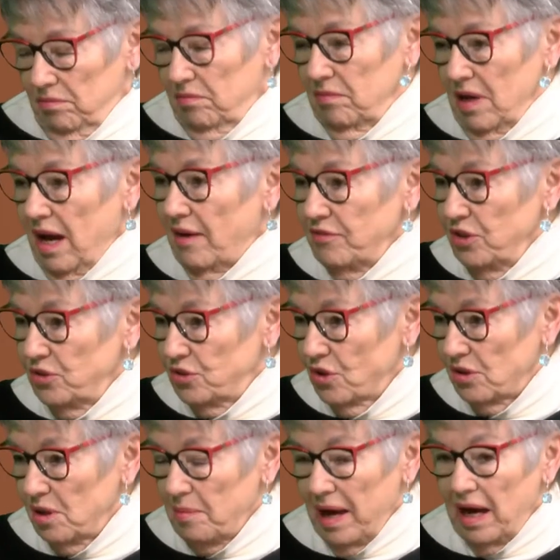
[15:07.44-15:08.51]
have you
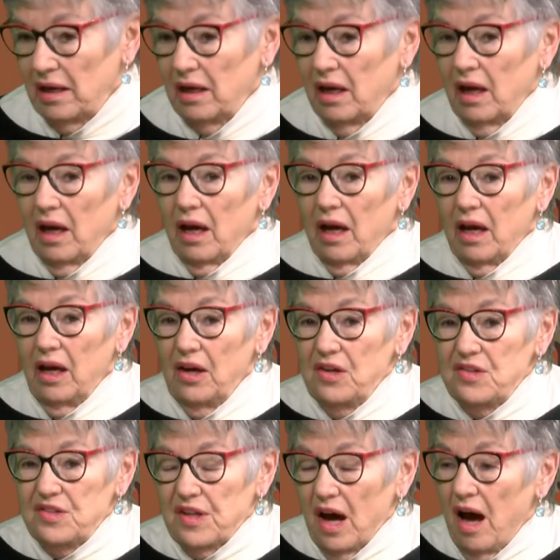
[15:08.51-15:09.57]
talk about,
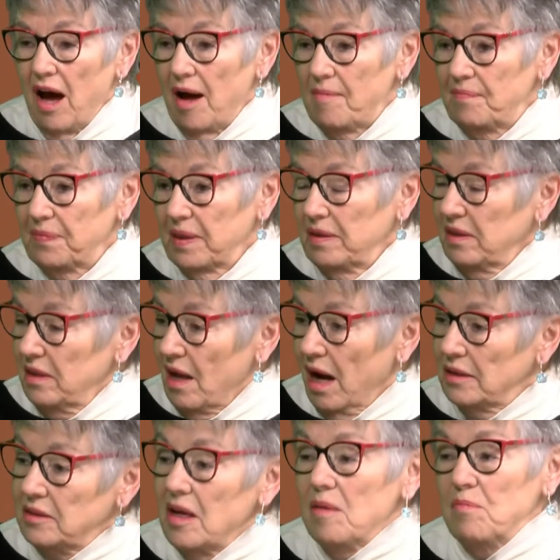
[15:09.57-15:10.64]
is a
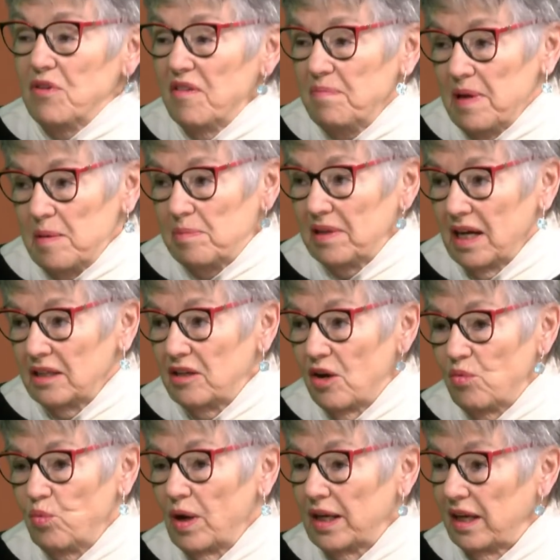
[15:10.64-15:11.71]
number of people I know
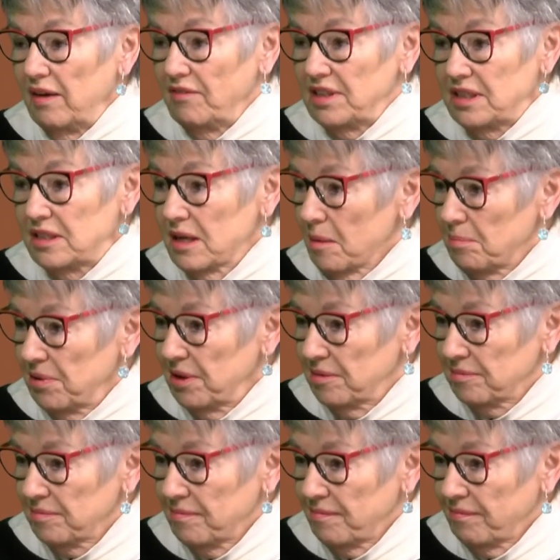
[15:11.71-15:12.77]
want to give a tip.
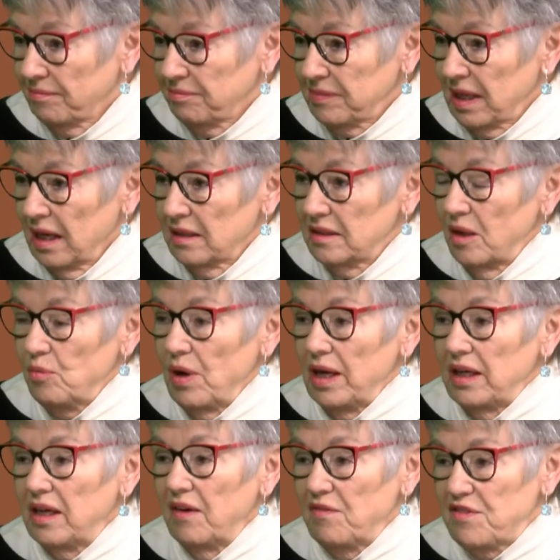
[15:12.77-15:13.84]
They want to
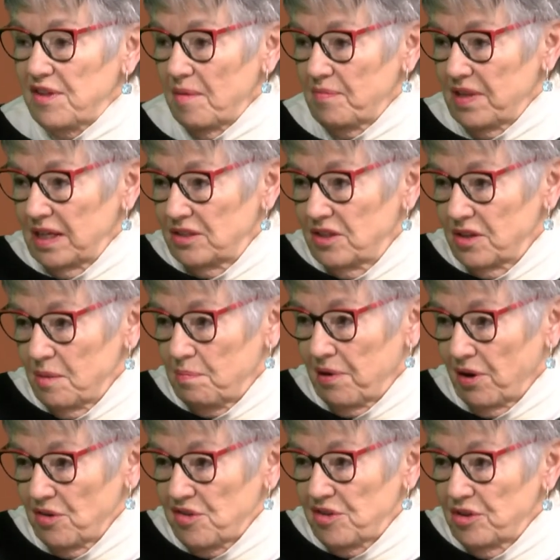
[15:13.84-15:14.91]
give something to the
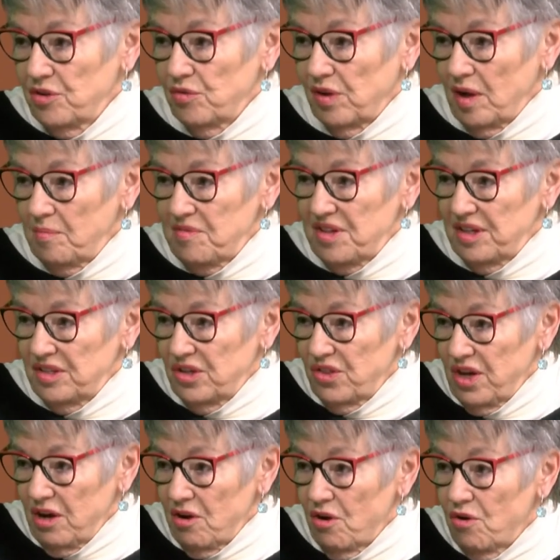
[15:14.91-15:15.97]
person who comes into
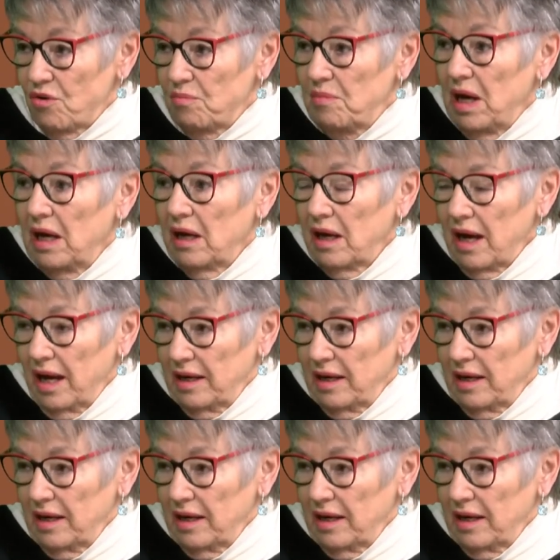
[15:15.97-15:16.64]
their home and